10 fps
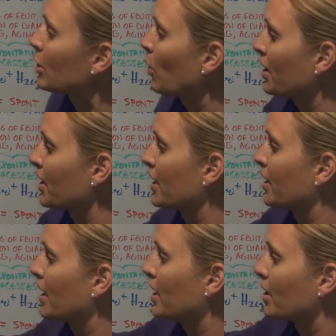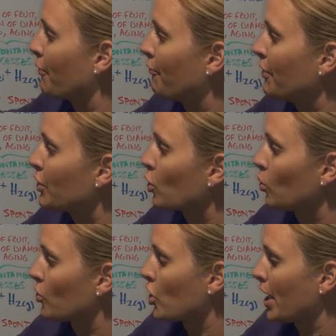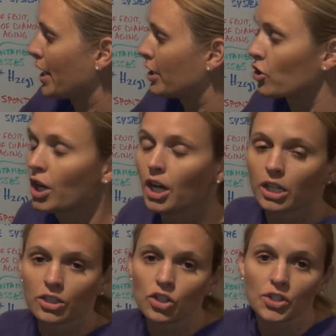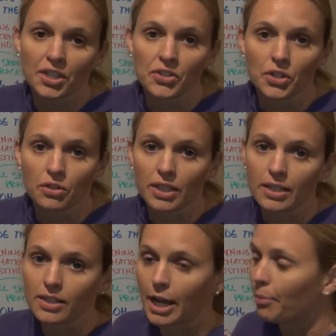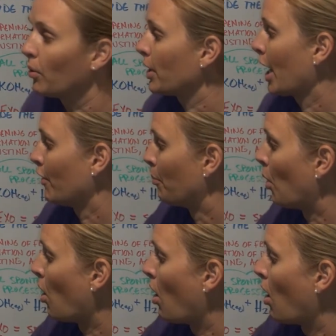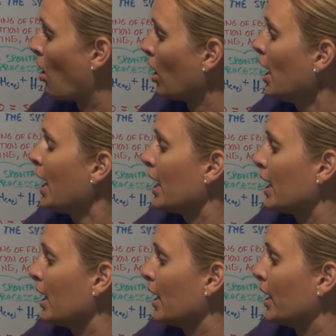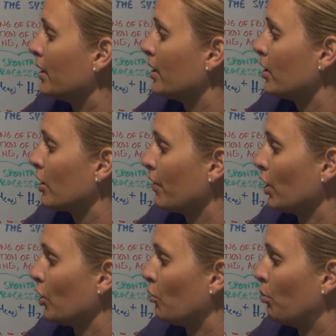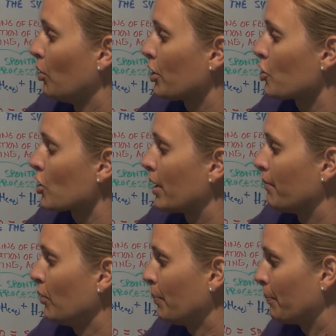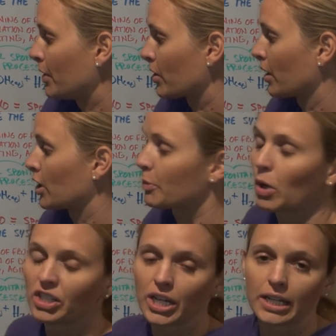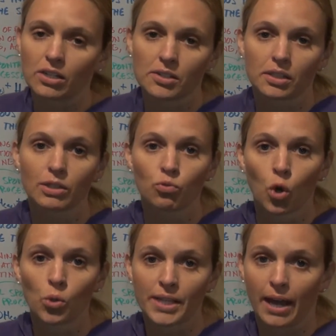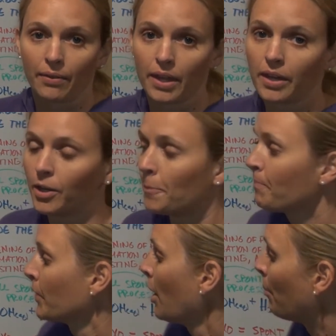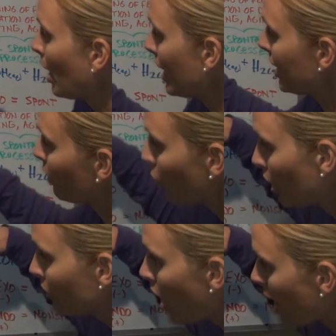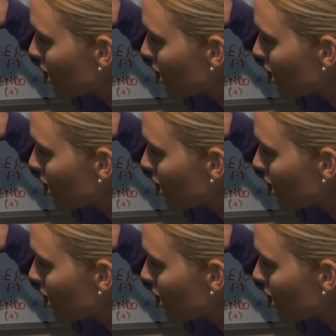process that is a physical change, can just consider the example. You have a ball and you give it a little push and boop, it's going to spontaneously roll down the hill. But it will not